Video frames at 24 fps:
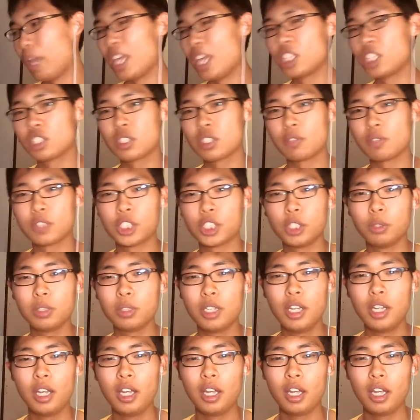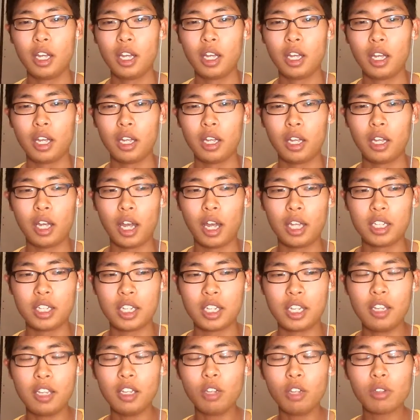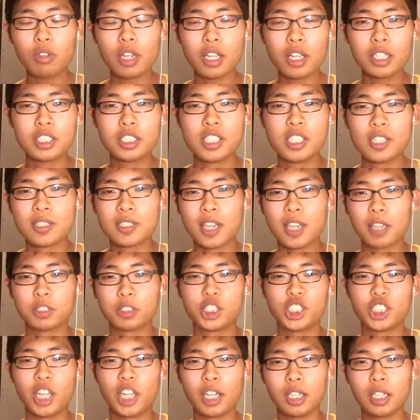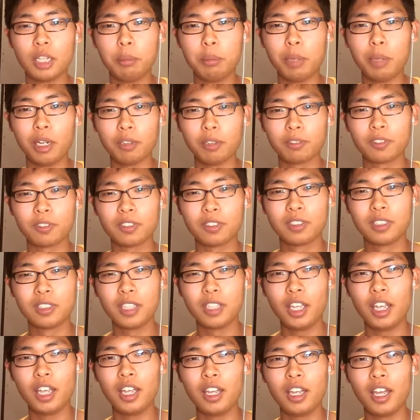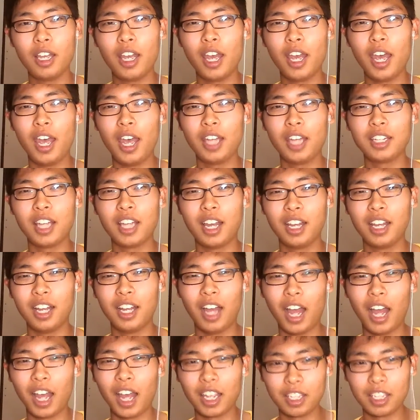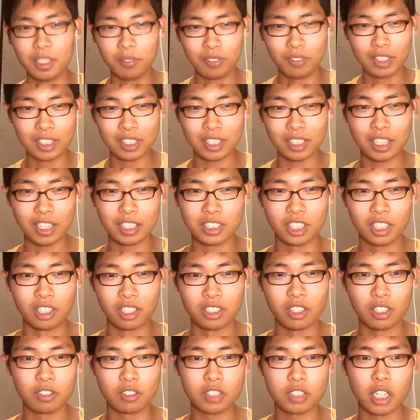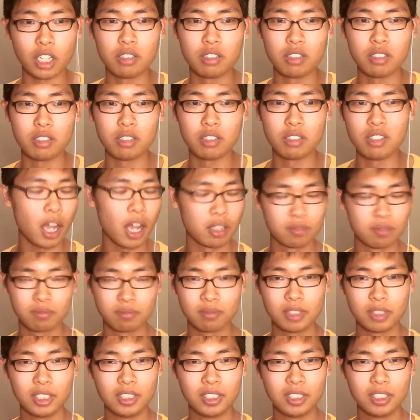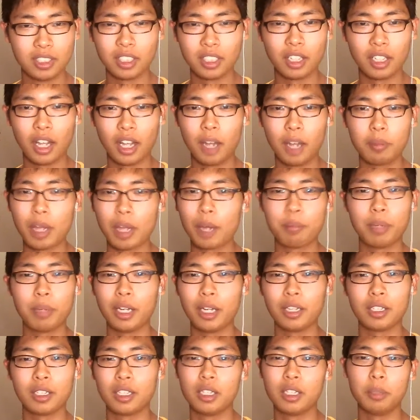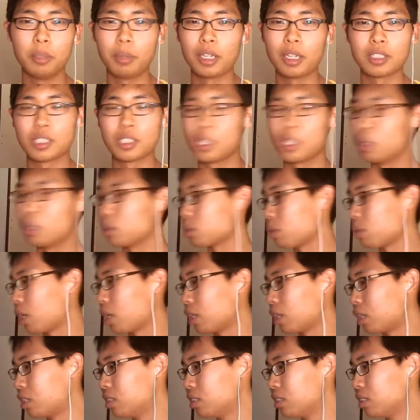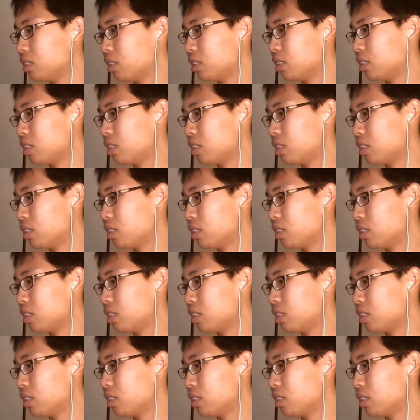Agents of S.H.I.E.L.D. He looked like a discount Shia LaBeouf, and I immediately got turned on. I was like, no, I'm not buying him as Ghost Rider.